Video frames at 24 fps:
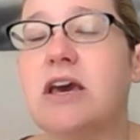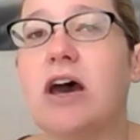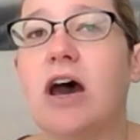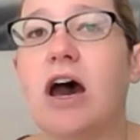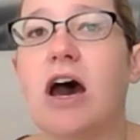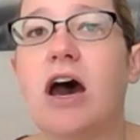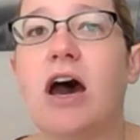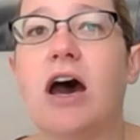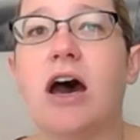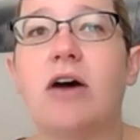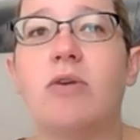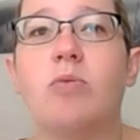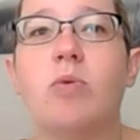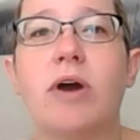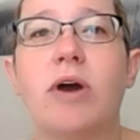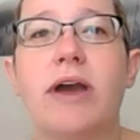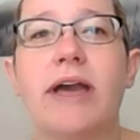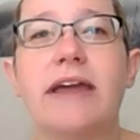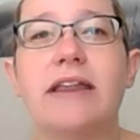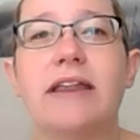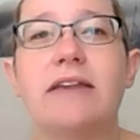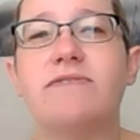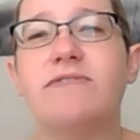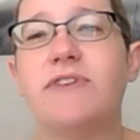What
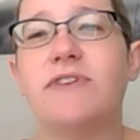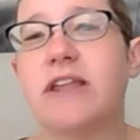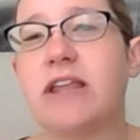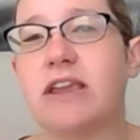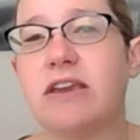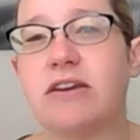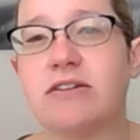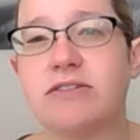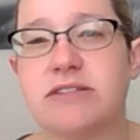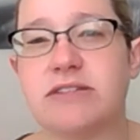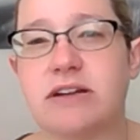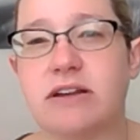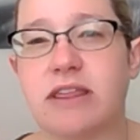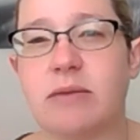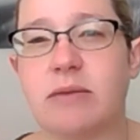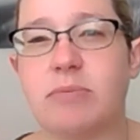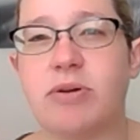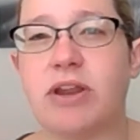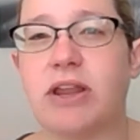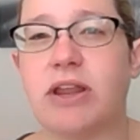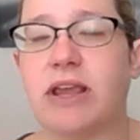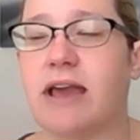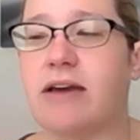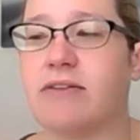kind of videos are they
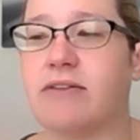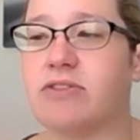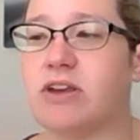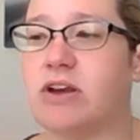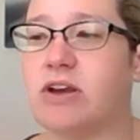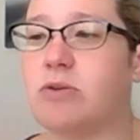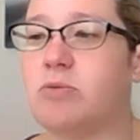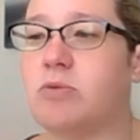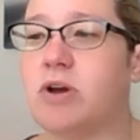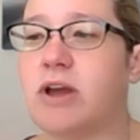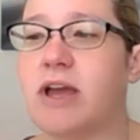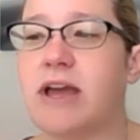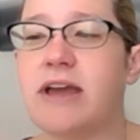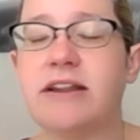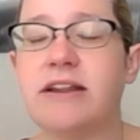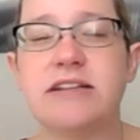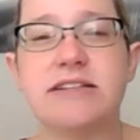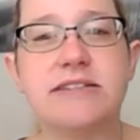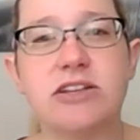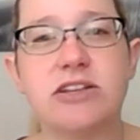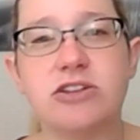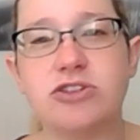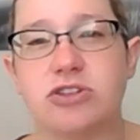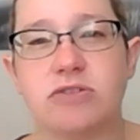putting out there? What kind of
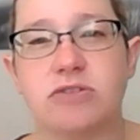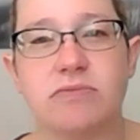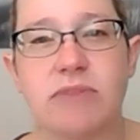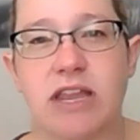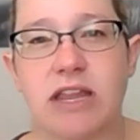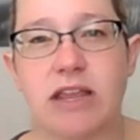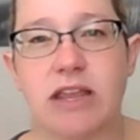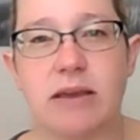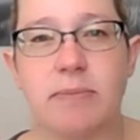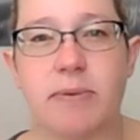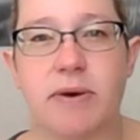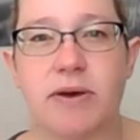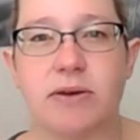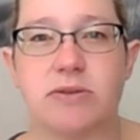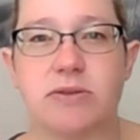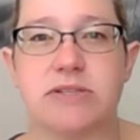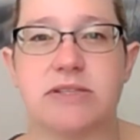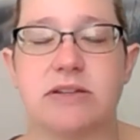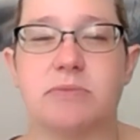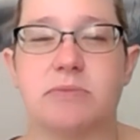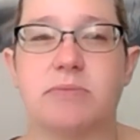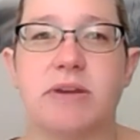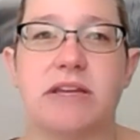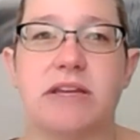social media
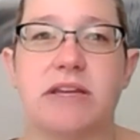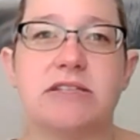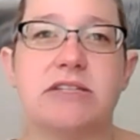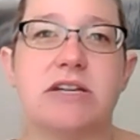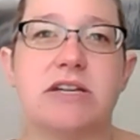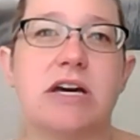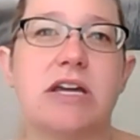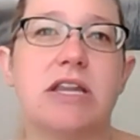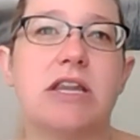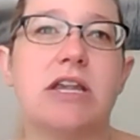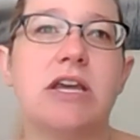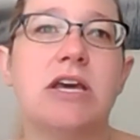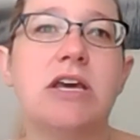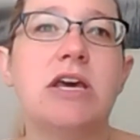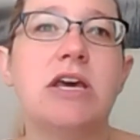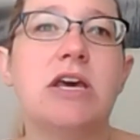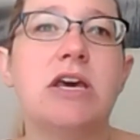posts are being done?